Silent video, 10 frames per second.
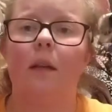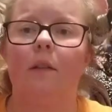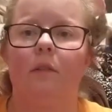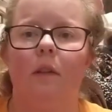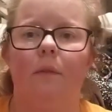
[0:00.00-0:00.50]

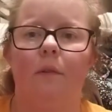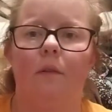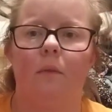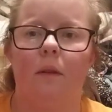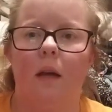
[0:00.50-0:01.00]
other stuff
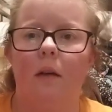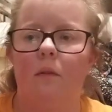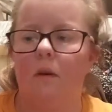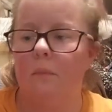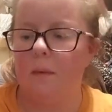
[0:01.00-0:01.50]
is with it. I
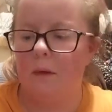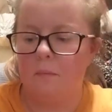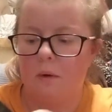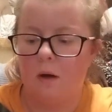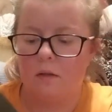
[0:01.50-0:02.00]
don't know. It might be
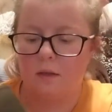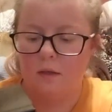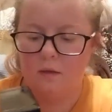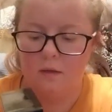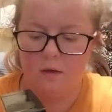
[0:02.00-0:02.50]
a box
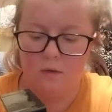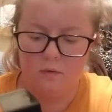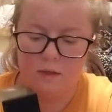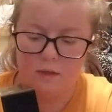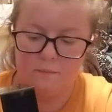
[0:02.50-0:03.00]
that
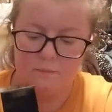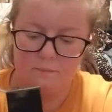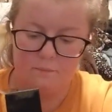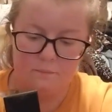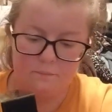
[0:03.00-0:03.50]
holds it.
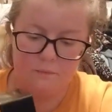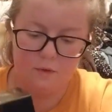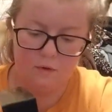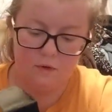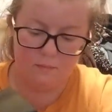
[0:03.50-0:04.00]

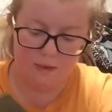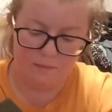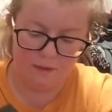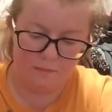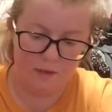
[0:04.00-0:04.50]
Or it
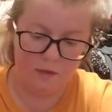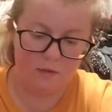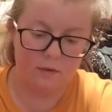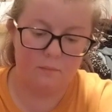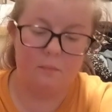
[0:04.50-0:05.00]
might be a
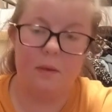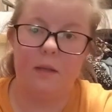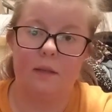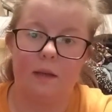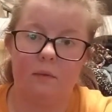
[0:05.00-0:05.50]
bigger piece.